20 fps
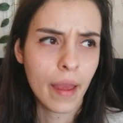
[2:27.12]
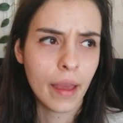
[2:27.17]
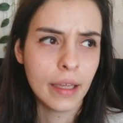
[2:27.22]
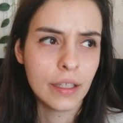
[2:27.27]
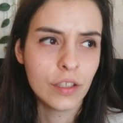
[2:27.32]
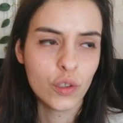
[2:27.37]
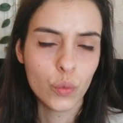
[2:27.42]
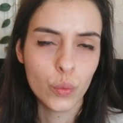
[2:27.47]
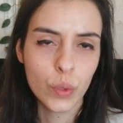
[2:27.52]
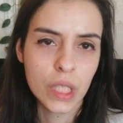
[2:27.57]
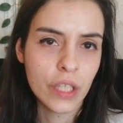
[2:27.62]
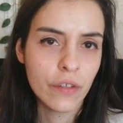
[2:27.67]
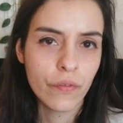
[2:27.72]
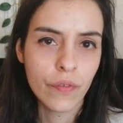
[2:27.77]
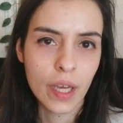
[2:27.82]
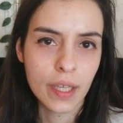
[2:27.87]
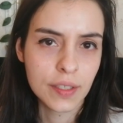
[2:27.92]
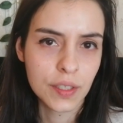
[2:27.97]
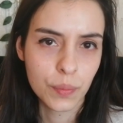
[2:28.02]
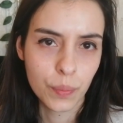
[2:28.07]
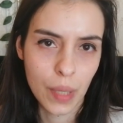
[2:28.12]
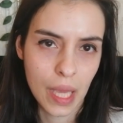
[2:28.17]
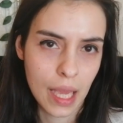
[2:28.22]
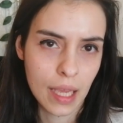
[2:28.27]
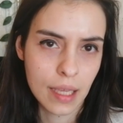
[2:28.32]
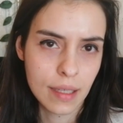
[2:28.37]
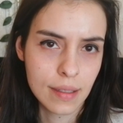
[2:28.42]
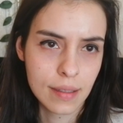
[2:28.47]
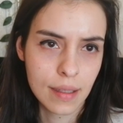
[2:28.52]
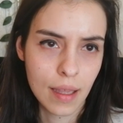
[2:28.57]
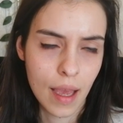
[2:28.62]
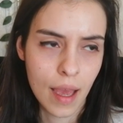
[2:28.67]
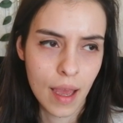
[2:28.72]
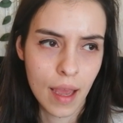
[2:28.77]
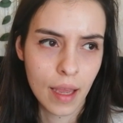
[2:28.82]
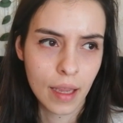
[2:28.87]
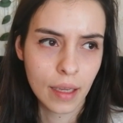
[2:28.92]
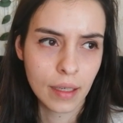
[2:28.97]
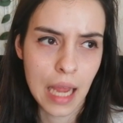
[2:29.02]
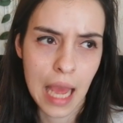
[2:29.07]
it's really fast-paced
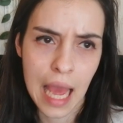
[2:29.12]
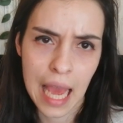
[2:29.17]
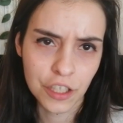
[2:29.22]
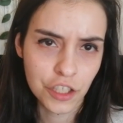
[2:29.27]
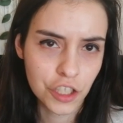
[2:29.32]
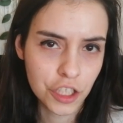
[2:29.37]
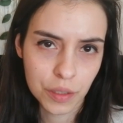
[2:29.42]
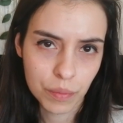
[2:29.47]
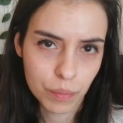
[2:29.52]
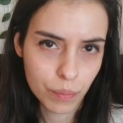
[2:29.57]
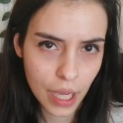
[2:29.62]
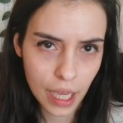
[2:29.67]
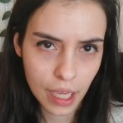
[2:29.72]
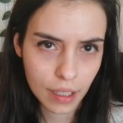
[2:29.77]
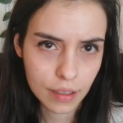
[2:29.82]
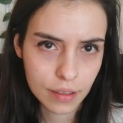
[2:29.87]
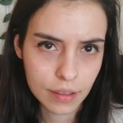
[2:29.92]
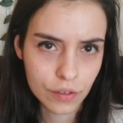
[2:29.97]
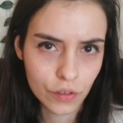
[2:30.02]
and action-packed,